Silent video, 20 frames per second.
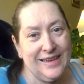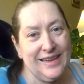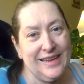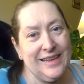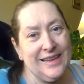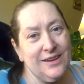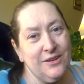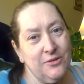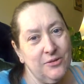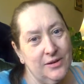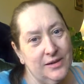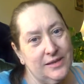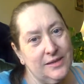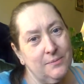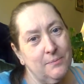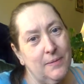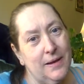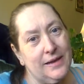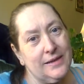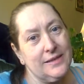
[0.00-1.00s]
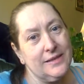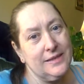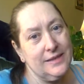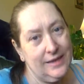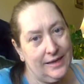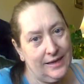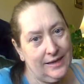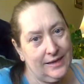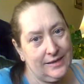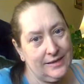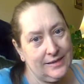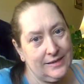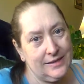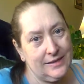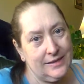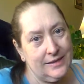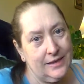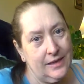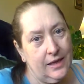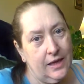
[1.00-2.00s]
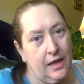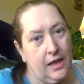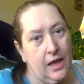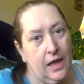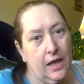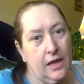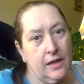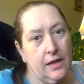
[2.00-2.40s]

increased by 6. And